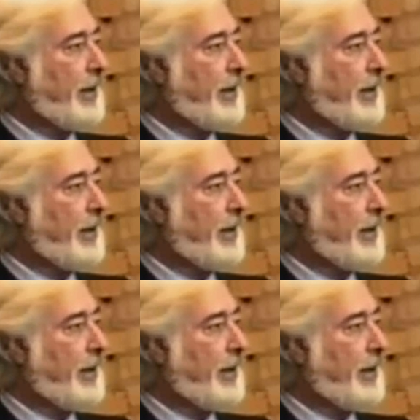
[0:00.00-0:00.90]

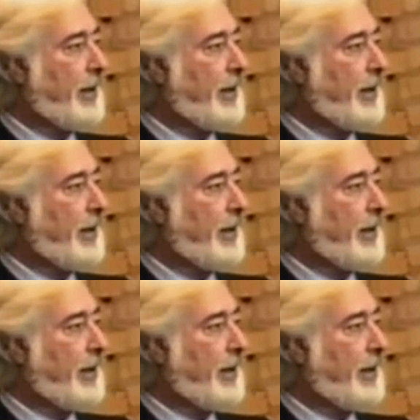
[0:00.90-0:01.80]

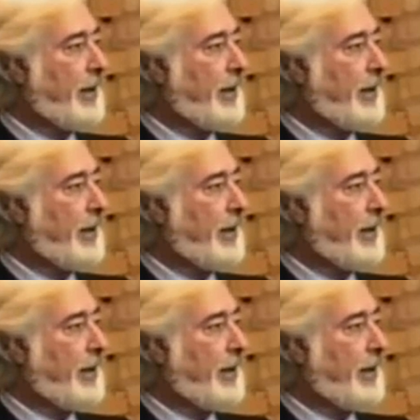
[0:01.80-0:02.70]

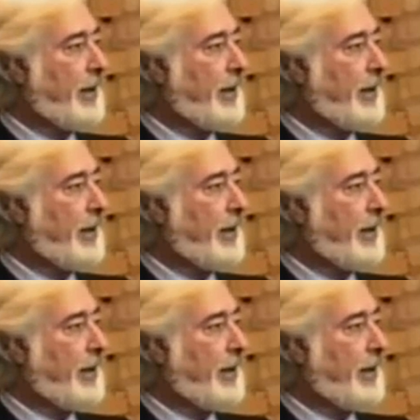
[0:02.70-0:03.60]

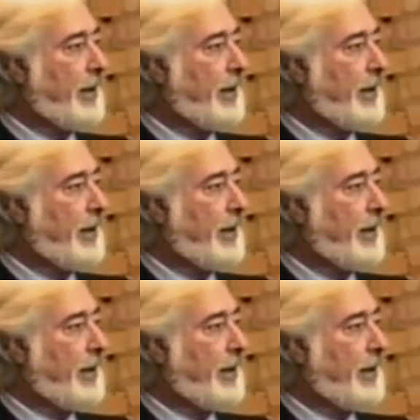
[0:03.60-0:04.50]

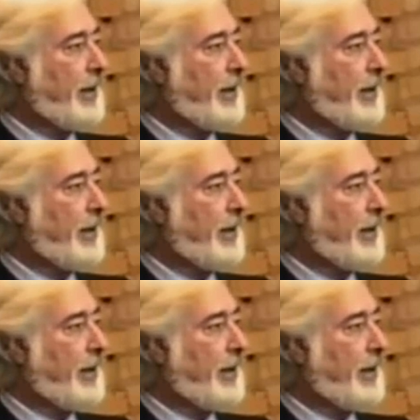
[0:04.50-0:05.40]

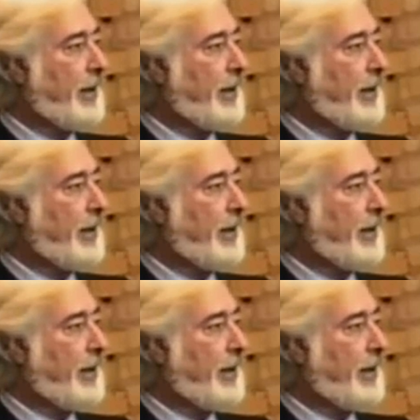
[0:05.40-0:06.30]

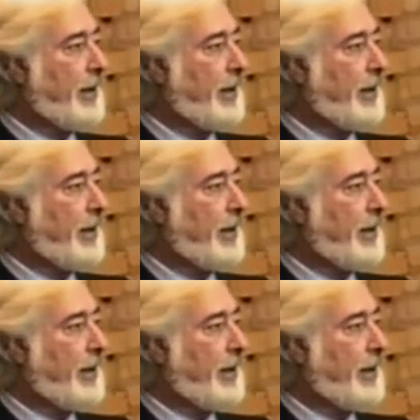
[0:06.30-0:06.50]
The face doesn't move, so there is nothing to read.